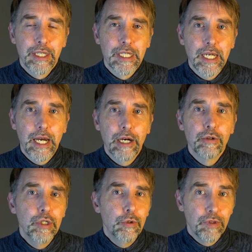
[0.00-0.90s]
there's how
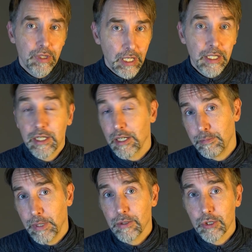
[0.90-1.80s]
you think
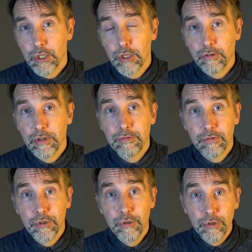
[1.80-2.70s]
about sugary
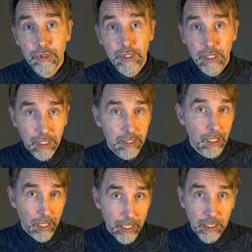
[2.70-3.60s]
foods
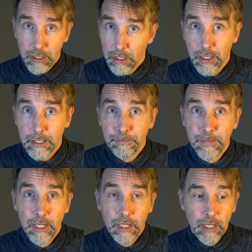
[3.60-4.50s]
intellectually.
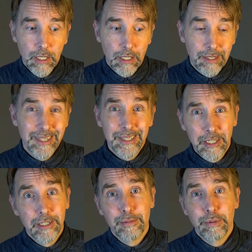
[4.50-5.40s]
And this
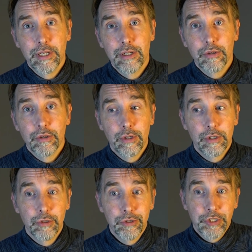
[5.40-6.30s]
can depend on your